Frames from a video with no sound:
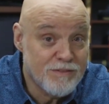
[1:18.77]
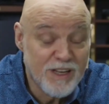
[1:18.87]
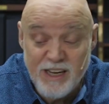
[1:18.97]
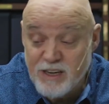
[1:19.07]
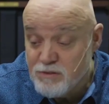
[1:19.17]

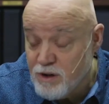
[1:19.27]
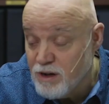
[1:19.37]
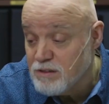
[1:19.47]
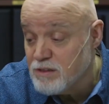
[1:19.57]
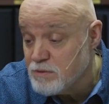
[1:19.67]
The getting
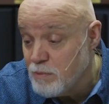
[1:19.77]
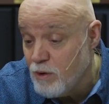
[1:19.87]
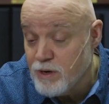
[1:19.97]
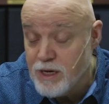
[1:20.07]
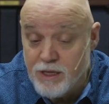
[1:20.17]
drunk, the
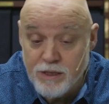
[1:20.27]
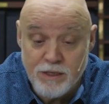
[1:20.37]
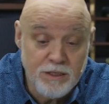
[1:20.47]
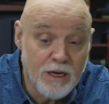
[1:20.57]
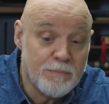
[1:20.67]
smoking,
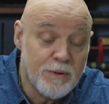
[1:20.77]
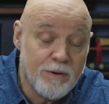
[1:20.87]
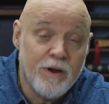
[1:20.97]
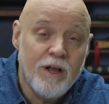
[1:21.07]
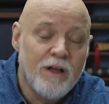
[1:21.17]
the sleeping
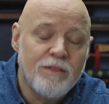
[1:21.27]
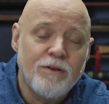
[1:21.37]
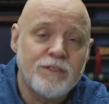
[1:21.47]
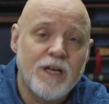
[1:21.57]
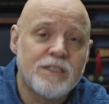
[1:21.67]
around,
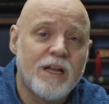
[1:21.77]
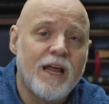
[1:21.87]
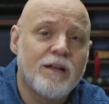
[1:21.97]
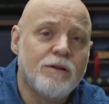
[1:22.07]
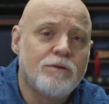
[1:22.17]
those things are
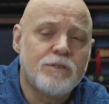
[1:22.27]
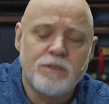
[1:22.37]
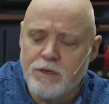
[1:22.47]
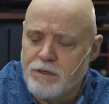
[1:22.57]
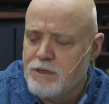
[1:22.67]
like loose
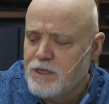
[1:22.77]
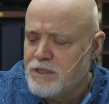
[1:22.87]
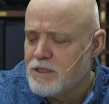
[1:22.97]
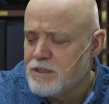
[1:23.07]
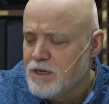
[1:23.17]
dirt. It
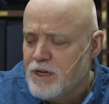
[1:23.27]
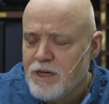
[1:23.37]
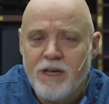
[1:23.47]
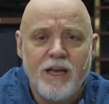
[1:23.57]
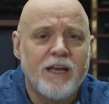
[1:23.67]
just,
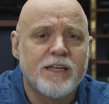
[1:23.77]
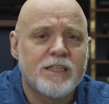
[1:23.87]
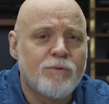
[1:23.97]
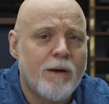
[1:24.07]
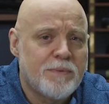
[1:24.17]
it gets
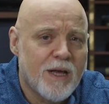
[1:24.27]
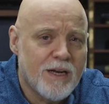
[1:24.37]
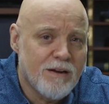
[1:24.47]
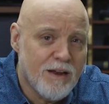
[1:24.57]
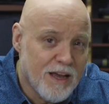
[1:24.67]
swept out
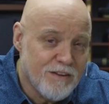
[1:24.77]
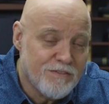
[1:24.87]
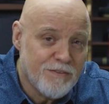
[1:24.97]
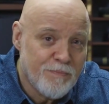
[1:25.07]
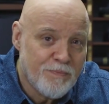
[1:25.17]
of your
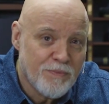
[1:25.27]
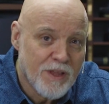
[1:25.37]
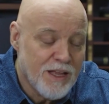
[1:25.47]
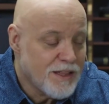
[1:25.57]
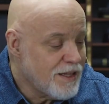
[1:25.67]
life.
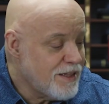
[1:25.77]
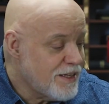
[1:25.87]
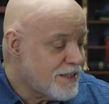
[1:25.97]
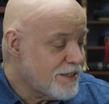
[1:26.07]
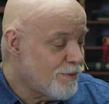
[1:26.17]

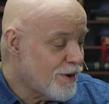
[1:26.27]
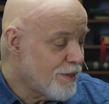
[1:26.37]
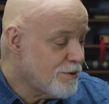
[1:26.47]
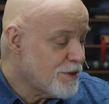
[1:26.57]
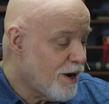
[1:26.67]
This is one of
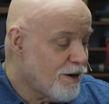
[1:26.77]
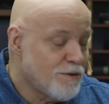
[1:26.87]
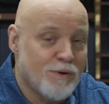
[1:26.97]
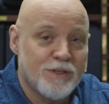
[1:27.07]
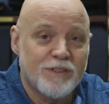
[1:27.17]
those
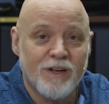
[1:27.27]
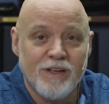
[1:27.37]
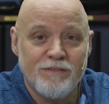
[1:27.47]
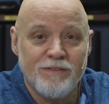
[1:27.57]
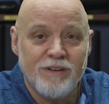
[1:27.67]
hard ones to
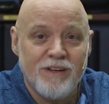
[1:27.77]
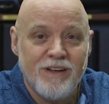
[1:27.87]
live.